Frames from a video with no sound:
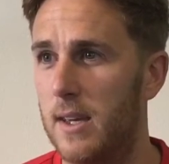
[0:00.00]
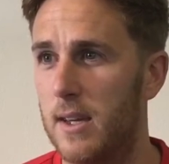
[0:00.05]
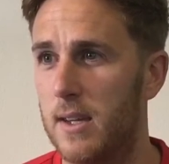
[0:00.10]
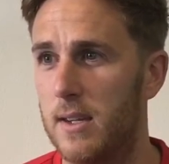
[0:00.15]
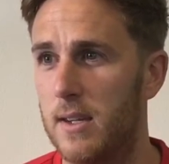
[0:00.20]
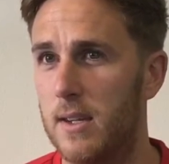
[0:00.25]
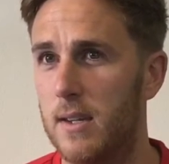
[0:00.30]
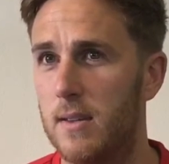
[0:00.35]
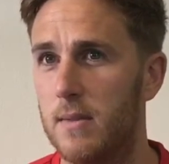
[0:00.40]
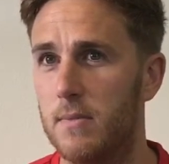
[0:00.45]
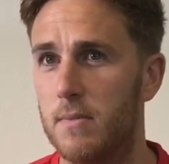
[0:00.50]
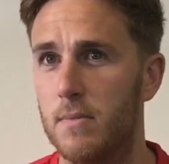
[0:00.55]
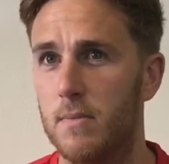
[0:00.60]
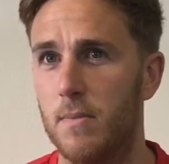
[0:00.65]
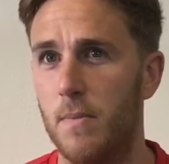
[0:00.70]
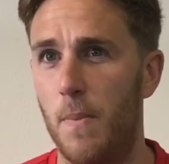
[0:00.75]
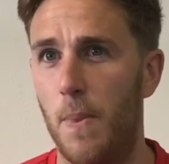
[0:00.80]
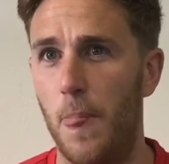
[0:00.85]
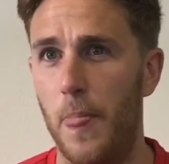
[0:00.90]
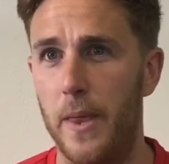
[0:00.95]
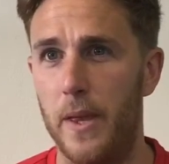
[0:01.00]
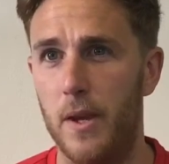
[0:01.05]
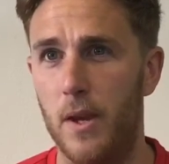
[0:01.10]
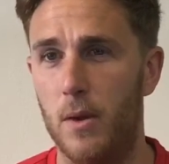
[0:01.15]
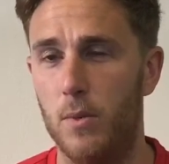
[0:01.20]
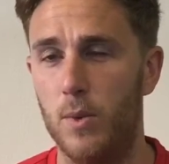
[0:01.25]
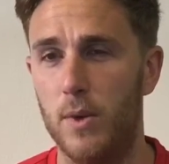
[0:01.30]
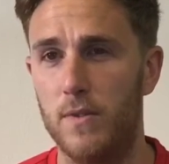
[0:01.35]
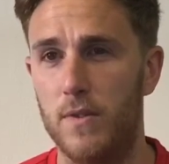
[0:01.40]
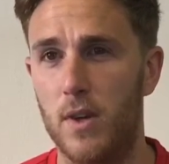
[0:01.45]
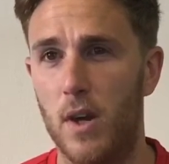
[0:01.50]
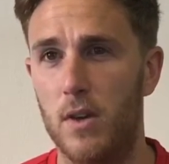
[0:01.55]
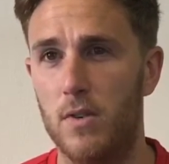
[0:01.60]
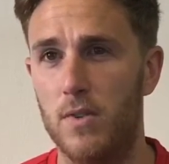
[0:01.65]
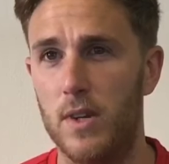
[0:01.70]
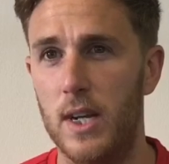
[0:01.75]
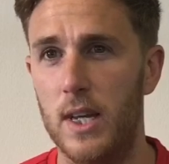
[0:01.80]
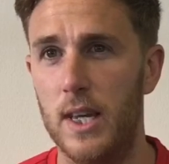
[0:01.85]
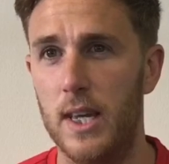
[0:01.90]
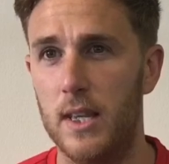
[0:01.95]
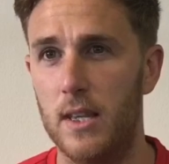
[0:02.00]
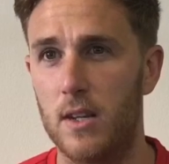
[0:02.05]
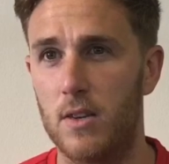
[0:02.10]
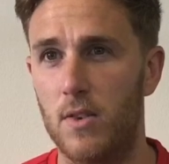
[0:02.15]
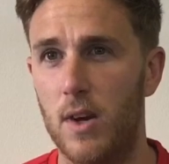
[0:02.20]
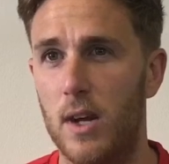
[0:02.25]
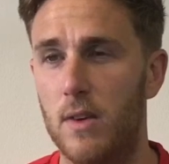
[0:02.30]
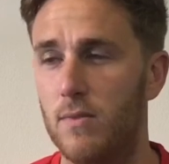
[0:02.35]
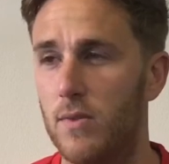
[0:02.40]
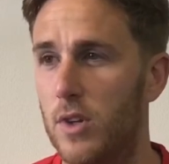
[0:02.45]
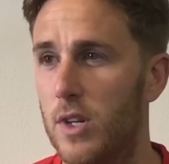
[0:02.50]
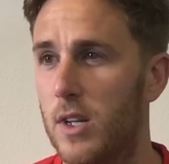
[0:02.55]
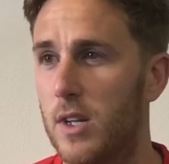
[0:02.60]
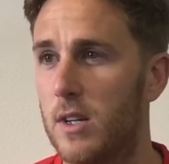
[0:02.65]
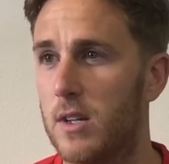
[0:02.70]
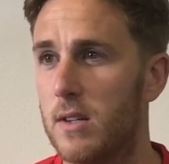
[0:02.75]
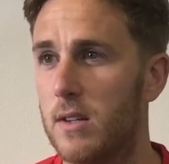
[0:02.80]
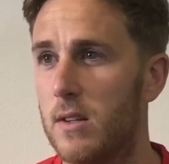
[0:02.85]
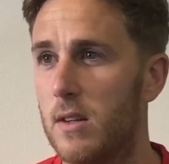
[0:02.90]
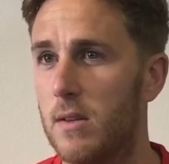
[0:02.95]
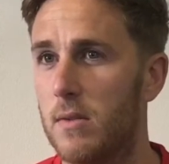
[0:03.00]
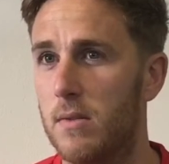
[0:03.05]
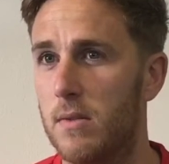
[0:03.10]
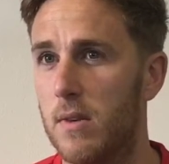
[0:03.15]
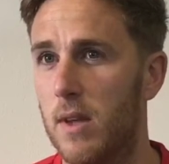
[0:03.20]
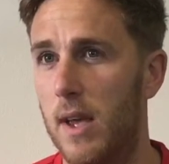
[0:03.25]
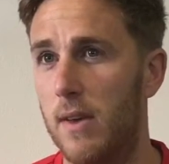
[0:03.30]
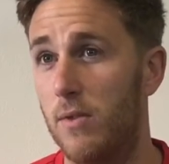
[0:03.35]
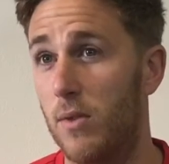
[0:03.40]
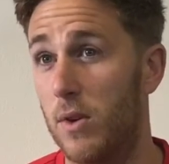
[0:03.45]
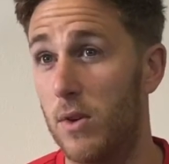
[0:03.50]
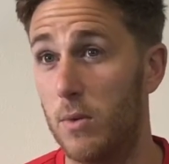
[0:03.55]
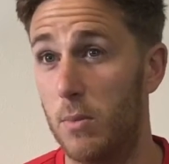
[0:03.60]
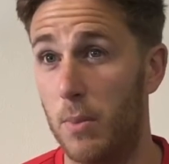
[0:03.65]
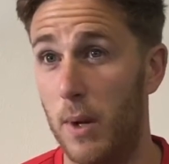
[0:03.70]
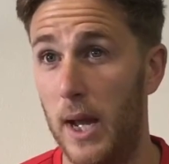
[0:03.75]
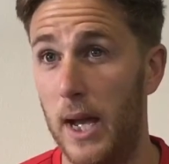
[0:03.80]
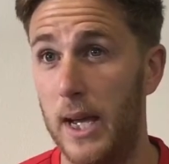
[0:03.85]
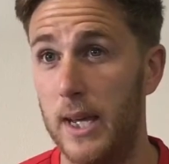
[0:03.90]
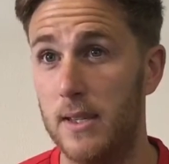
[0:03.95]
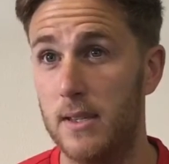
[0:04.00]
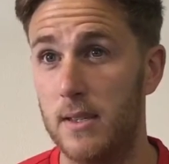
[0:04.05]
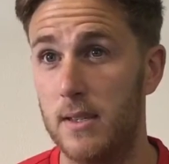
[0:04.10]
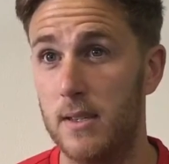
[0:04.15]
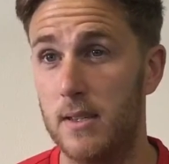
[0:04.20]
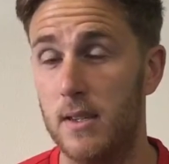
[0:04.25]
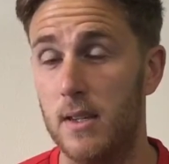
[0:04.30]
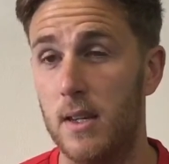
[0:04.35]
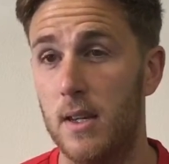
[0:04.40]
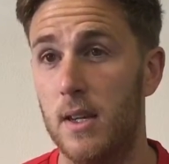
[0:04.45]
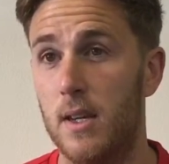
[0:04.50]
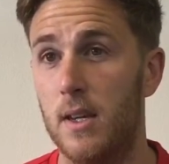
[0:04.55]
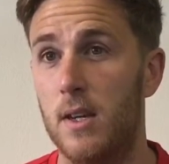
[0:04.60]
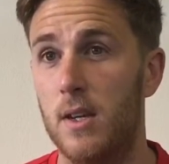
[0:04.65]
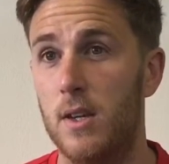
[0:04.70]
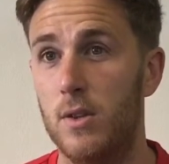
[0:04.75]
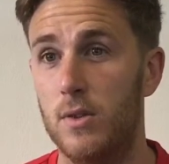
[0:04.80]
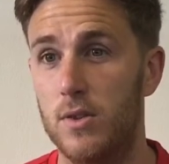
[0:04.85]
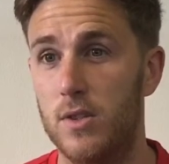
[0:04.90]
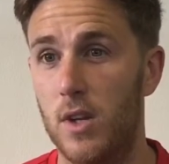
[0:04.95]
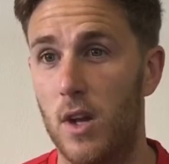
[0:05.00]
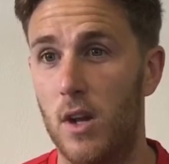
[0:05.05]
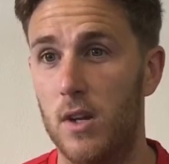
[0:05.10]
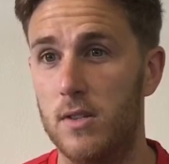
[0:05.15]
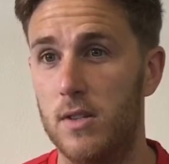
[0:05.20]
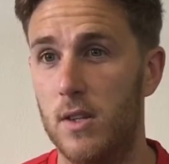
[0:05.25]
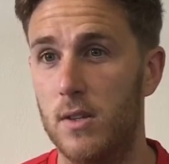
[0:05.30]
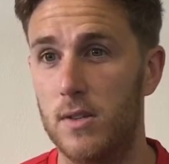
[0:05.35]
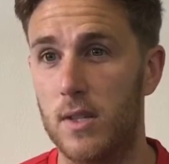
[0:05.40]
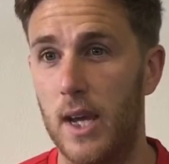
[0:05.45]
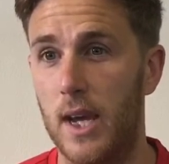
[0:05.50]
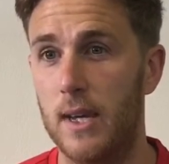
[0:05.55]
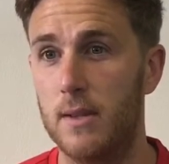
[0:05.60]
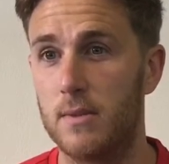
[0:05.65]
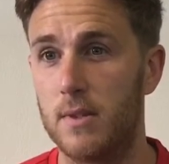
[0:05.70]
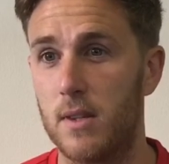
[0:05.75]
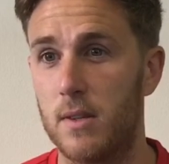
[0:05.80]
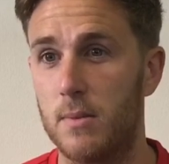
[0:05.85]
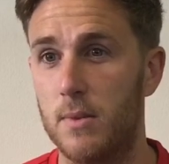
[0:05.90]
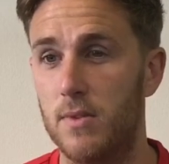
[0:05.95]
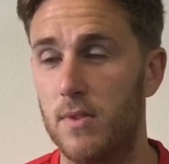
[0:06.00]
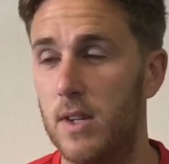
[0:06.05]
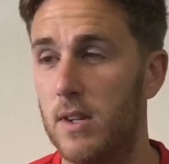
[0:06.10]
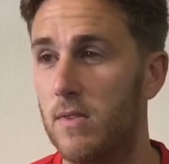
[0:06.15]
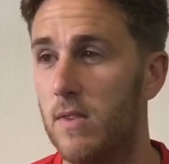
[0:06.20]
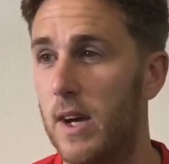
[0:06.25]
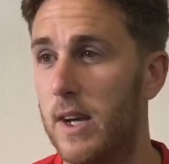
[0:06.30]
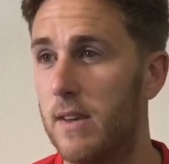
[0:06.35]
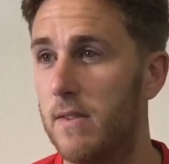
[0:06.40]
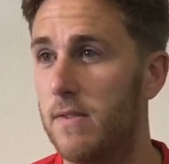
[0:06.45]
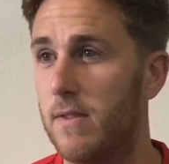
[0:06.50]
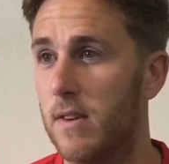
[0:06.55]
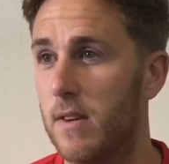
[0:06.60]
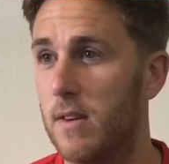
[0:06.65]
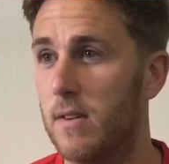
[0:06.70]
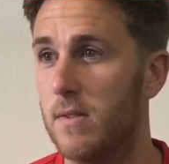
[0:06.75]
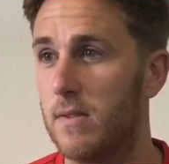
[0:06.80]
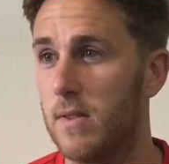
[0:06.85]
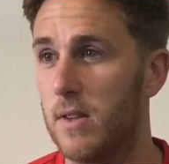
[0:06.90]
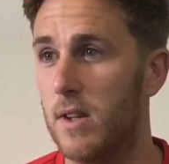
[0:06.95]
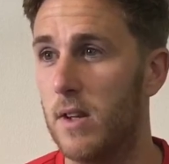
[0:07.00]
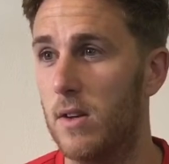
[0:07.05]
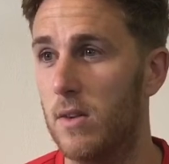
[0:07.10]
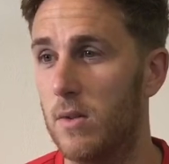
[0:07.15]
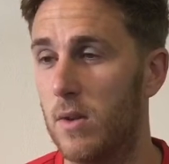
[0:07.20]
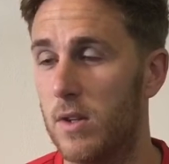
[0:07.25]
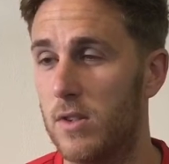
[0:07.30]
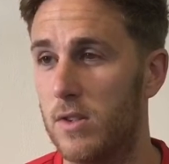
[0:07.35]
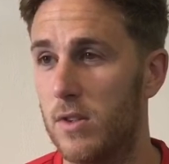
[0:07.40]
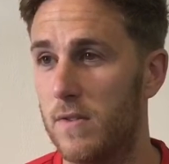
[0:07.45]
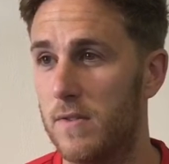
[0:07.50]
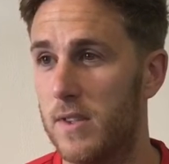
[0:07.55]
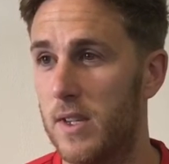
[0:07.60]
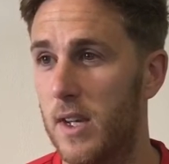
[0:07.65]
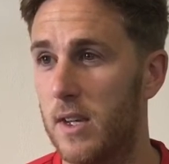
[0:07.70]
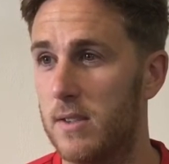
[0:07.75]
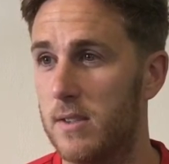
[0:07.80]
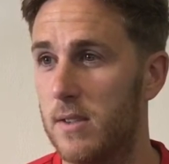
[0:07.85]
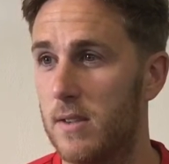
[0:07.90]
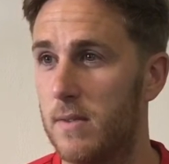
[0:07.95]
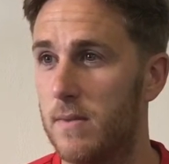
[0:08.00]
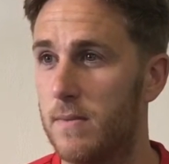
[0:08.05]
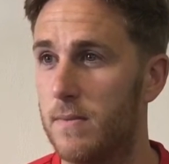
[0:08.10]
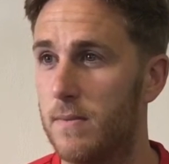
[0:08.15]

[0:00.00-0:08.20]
And, you know, we've got to really hit the ground running, and everyone who plays and who starts those games is going to be really ready for, you know, a tough test.